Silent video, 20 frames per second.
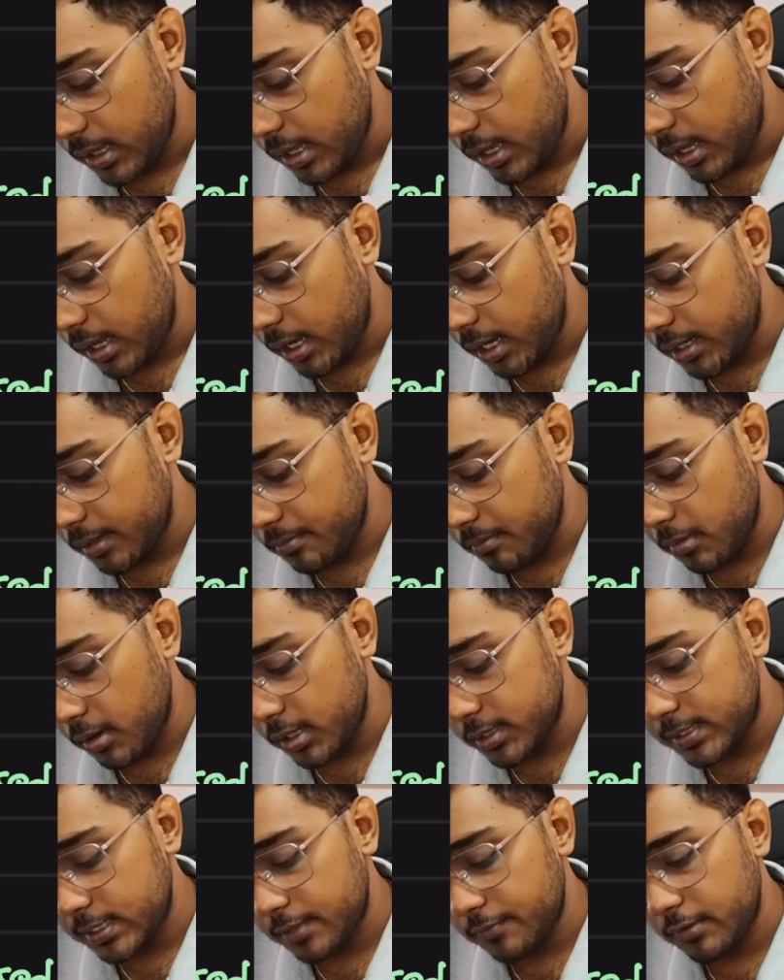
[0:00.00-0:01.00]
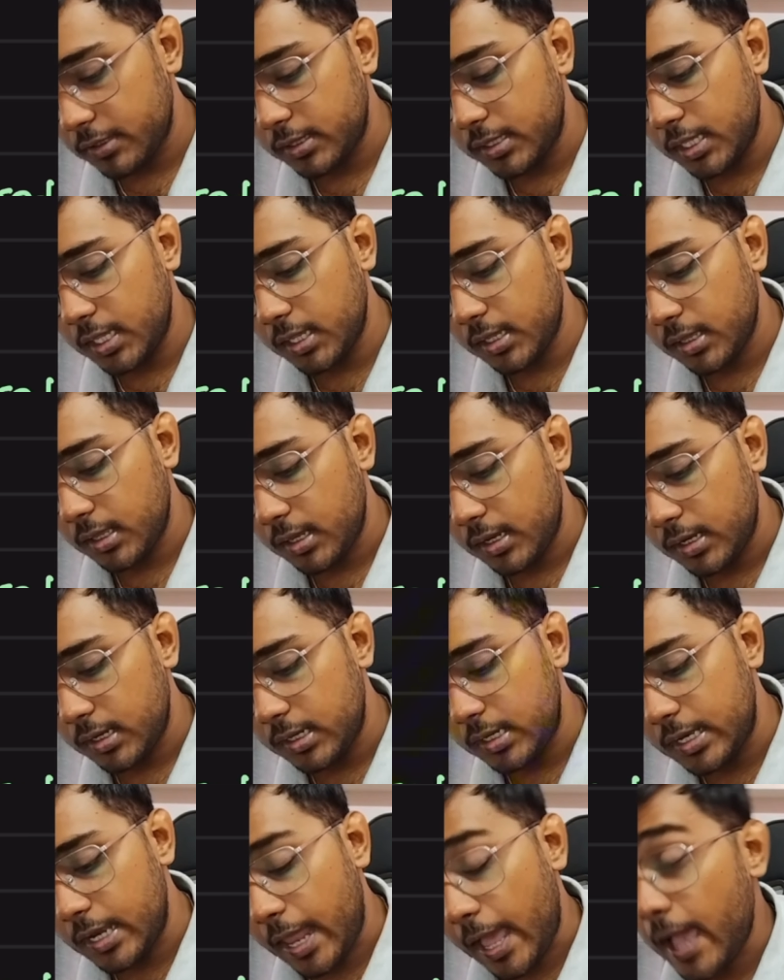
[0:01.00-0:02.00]
and merge it with the
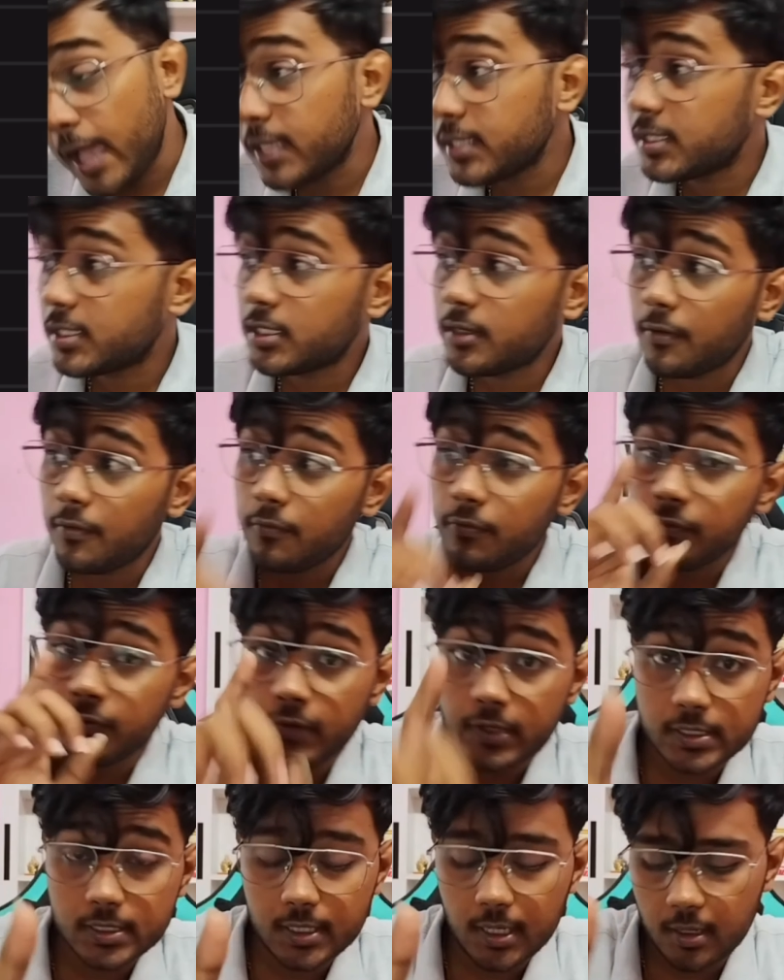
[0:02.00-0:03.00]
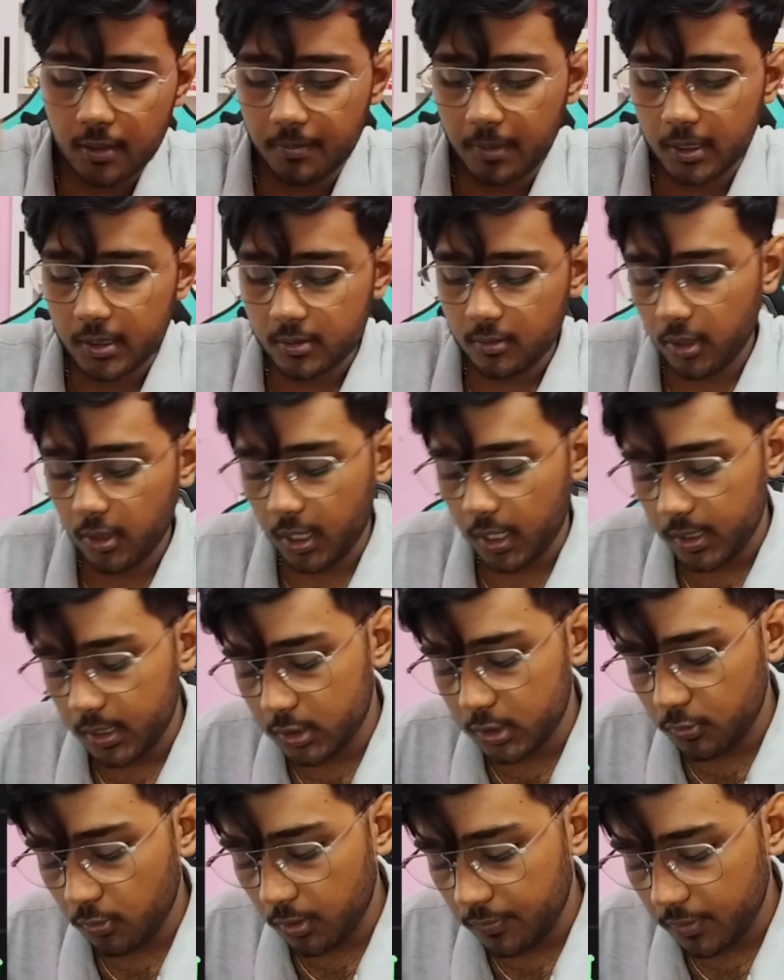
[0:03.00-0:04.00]
last first element. Okay, that's
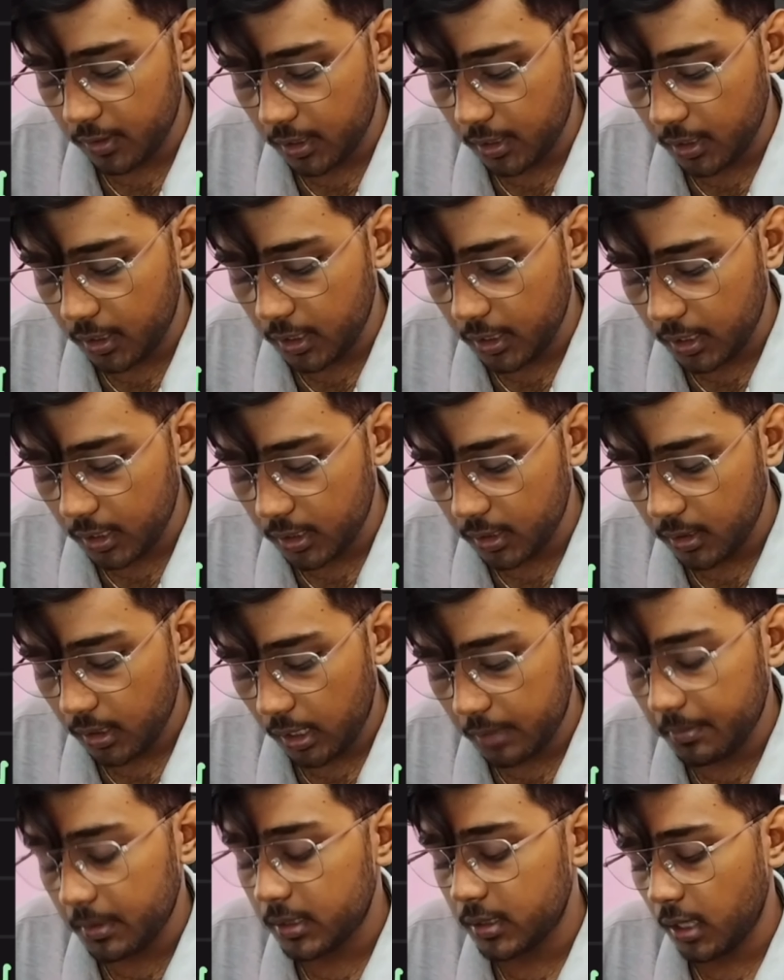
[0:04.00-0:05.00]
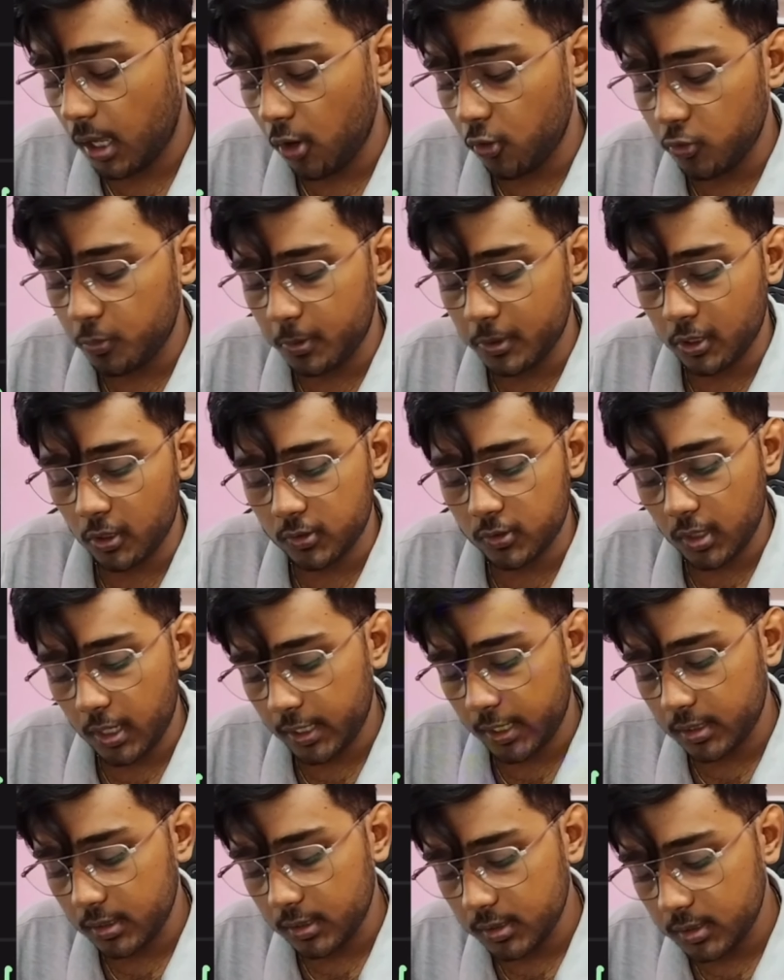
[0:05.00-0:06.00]
what we did here. The output also like
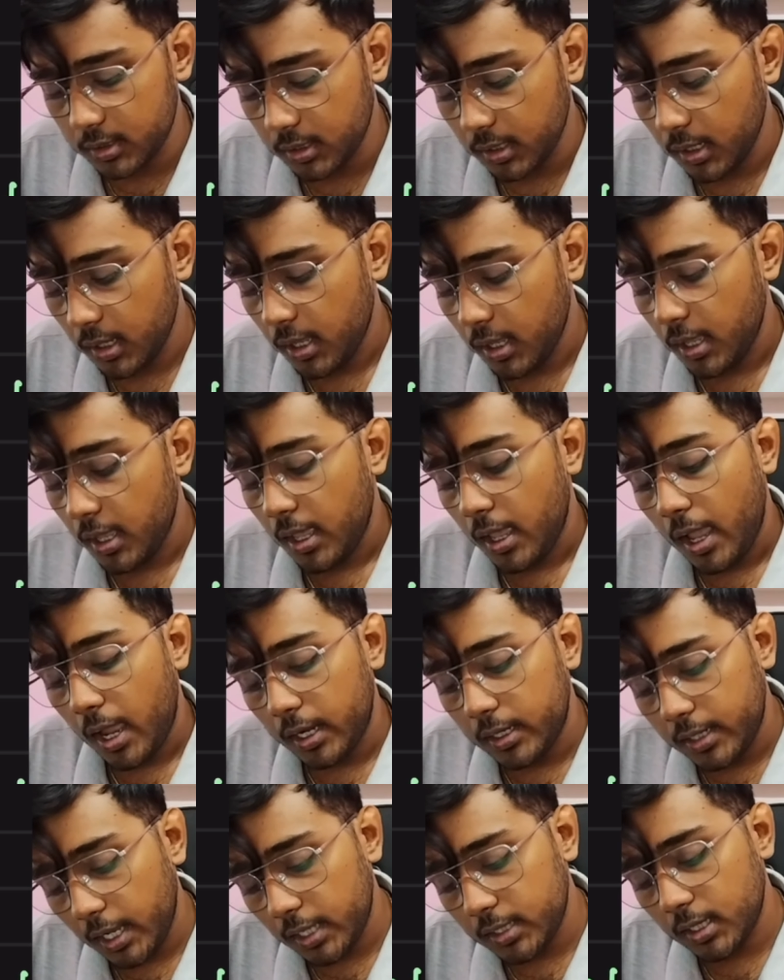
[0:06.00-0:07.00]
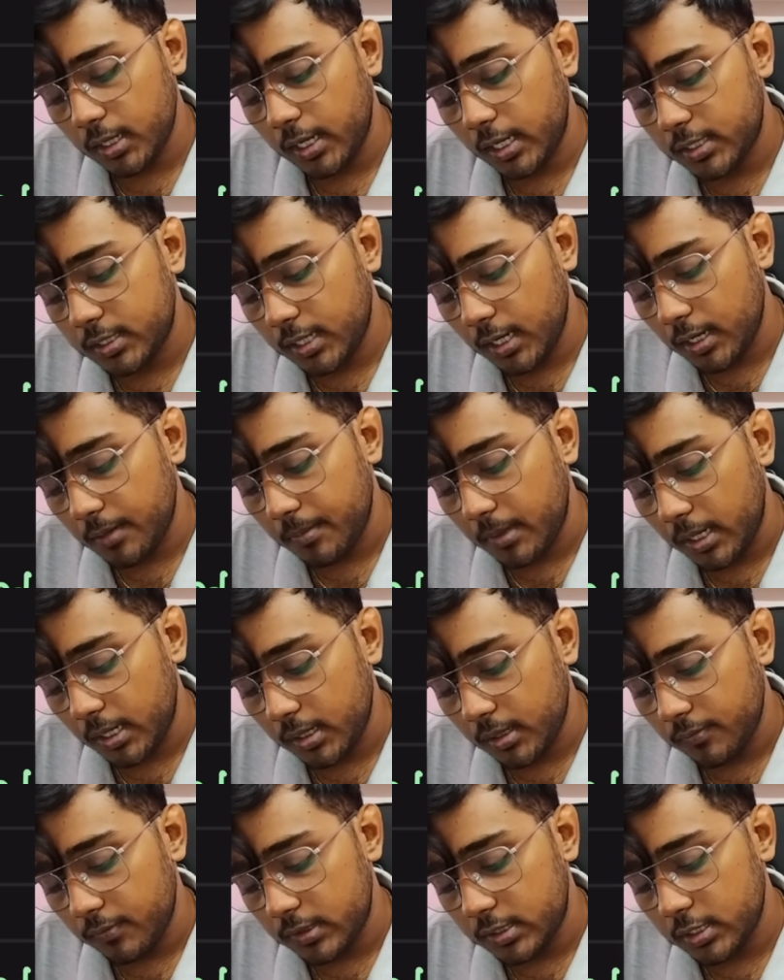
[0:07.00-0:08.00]
this. And take the next element,
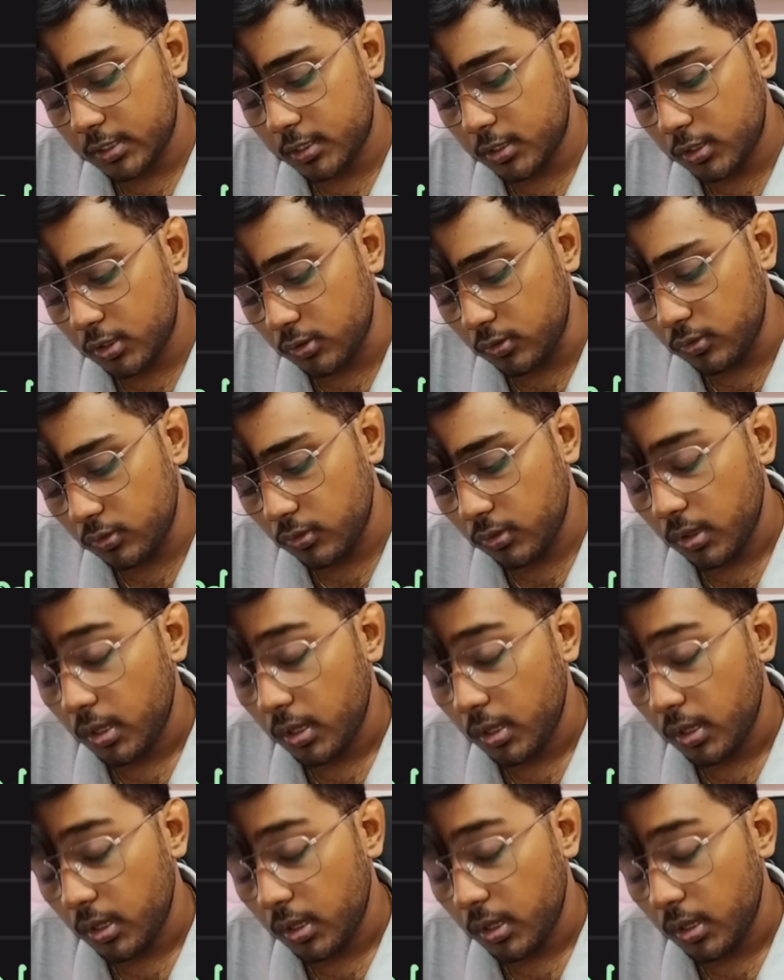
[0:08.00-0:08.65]
which is 2,